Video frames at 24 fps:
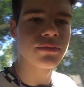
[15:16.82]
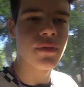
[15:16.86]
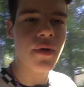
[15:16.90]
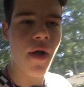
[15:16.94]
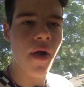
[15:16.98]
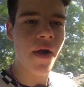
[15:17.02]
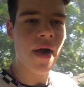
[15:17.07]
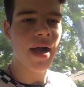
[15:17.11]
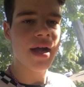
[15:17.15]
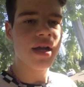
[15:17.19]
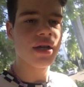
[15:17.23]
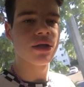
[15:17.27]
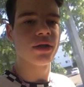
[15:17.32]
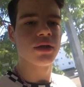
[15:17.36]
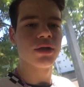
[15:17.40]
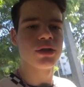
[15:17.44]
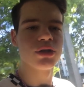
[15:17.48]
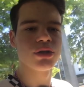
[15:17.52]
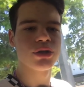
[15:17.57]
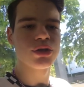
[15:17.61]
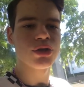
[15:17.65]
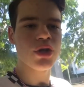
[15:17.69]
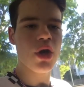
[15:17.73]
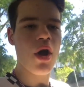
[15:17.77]
Alex Hayes. The fuck is Alex Hayes?
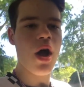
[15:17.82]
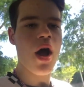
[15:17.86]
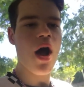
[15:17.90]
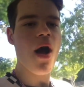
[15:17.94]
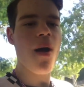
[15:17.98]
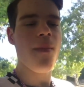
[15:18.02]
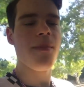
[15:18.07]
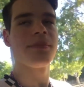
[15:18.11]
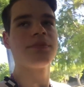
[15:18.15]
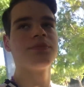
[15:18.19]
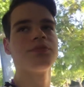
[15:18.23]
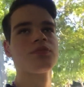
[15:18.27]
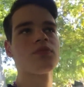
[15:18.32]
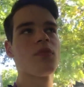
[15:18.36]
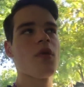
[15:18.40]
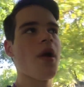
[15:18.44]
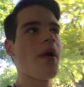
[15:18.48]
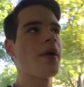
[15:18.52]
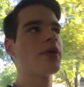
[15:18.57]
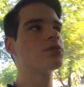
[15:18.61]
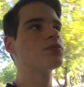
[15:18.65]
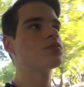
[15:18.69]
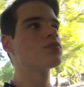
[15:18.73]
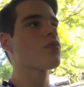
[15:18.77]
Okay, so um,
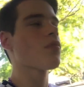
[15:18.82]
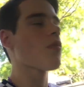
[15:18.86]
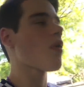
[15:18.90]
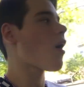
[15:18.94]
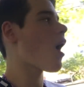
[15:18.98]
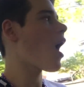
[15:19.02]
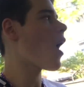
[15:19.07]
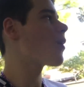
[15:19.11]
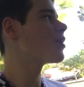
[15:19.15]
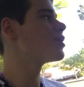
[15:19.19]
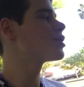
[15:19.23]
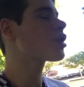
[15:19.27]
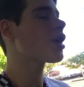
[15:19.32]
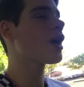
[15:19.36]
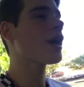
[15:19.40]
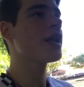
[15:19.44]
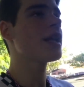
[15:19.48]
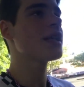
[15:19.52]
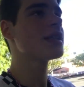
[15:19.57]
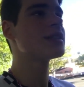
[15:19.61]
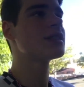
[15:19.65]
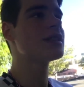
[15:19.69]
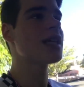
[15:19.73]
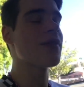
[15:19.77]
I was gonna
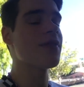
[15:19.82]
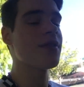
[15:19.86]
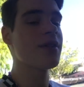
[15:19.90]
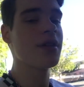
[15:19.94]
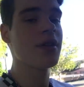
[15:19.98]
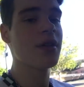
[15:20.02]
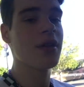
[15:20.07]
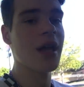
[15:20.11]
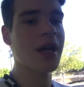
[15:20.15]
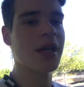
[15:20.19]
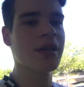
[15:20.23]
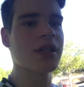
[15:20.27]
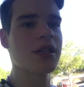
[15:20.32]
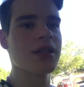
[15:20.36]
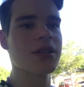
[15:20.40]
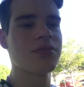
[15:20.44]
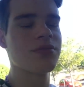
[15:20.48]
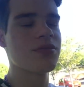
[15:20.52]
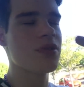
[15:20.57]
get the seven, like the